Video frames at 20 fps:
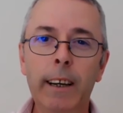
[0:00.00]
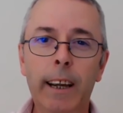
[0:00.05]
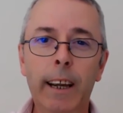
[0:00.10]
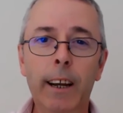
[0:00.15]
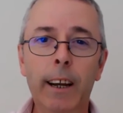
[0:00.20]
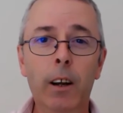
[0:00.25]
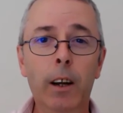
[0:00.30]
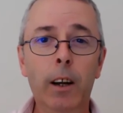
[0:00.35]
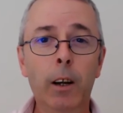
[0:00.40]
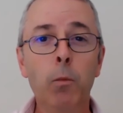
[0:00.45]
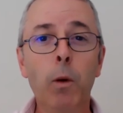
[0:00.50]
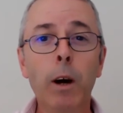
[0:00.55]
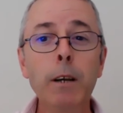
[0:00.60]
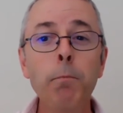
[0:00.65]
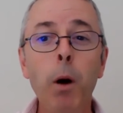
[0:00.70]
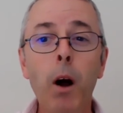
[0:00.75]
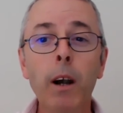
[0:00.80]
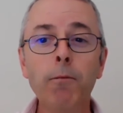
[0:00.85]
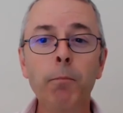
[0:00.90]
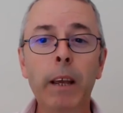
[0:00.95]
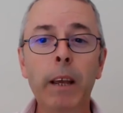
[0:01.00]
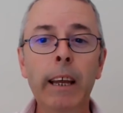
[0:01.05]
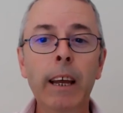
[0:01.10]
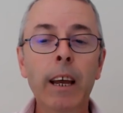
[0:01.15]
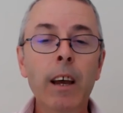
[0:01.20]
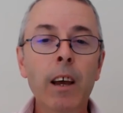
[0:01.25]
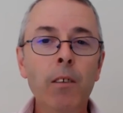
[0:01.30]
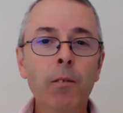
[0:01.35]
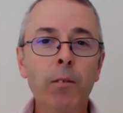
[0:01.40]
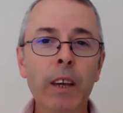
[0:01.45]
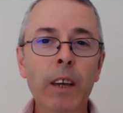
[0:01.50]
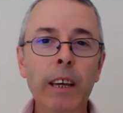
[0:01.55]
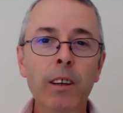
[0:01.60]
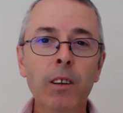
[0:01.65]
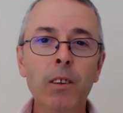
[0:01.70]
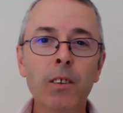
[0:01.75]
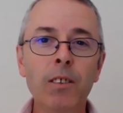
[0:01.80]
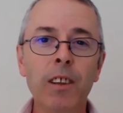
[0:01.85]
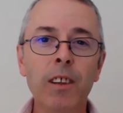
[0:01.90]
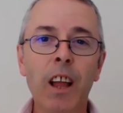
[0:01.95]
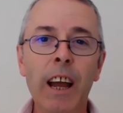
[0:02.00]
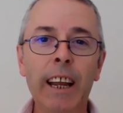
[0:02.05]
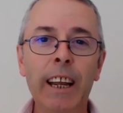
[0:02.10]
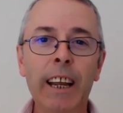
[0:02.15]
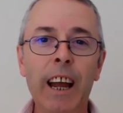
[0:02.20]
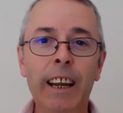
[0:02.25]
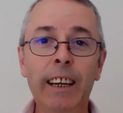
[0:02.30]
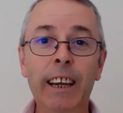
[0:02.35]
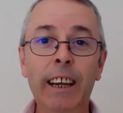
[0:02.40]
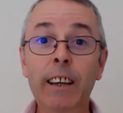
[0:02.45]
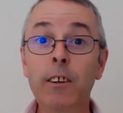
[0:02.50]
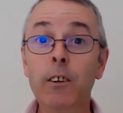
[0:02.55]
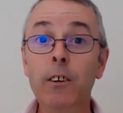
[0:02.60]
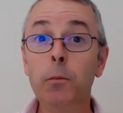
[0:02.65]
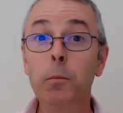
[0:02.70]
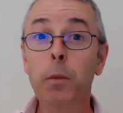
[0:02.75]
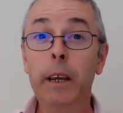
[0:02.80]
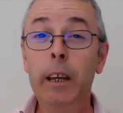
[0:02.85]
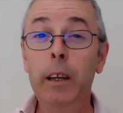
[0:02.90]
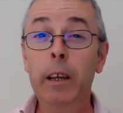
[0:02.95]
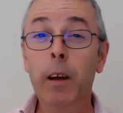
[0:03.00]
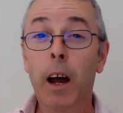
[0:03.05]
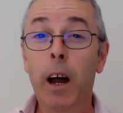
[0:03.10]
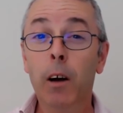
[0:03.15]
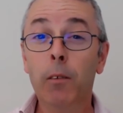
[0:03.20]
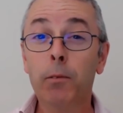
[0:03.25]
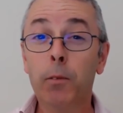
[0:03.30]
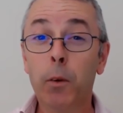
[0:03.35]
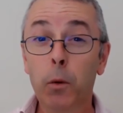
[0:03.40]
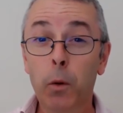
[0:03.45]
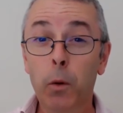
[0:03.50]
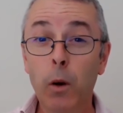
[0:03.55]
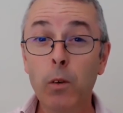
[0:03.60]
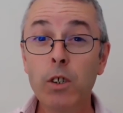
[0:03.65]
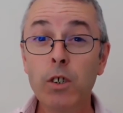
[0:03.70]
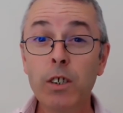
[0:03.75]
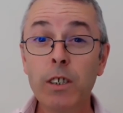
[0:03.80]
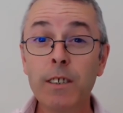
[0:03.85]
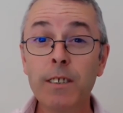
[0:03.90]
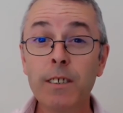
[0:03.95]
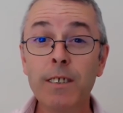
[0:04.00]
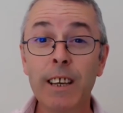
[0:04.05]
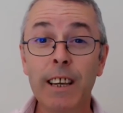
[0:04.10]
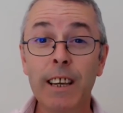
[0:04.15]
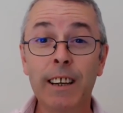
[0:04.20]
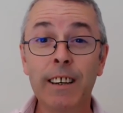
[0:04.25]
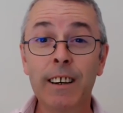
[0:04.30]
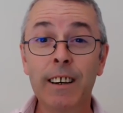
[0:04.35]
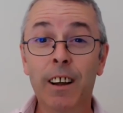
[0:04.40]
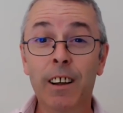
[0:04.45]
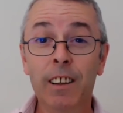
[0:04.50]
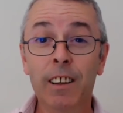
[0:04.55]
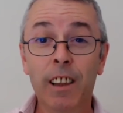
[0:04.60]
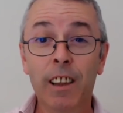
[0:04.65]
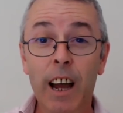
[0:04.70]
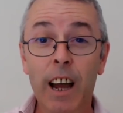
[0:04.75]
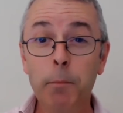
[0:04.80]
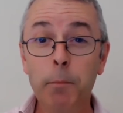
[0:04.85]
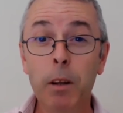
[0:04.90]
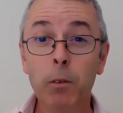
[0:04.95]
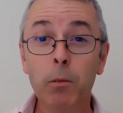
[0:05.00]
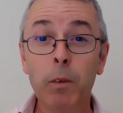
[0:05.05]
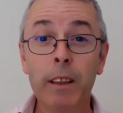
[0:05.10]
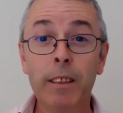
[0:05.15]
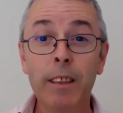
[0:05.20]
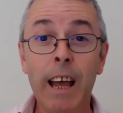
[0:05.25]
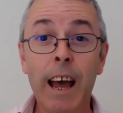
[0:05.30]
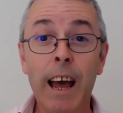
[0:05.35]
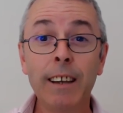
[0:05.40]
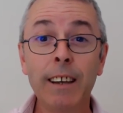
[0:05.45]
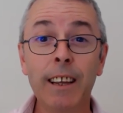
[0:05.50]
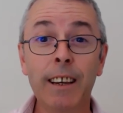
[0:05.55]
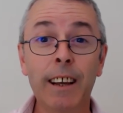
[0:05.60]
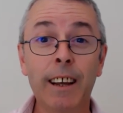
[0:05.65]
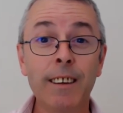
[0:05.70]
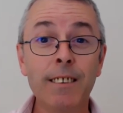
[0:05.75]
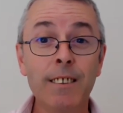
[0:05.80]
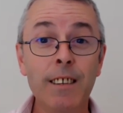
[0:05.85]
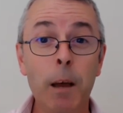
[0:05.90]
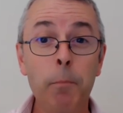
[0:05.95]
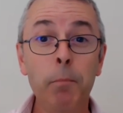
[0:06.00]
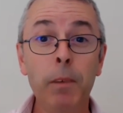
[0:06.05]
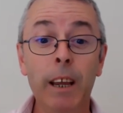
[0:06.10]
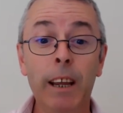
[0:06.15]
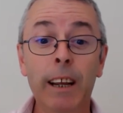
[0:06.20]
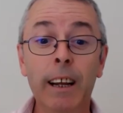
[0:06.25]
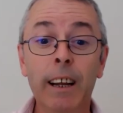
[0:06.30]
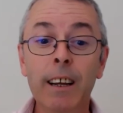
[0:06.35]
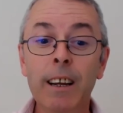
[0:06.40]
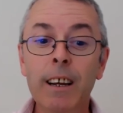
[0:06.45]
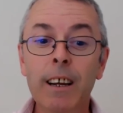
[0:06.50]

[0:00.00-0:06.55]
And one part of me feels like I need to be ferocious in alignment with that and accepting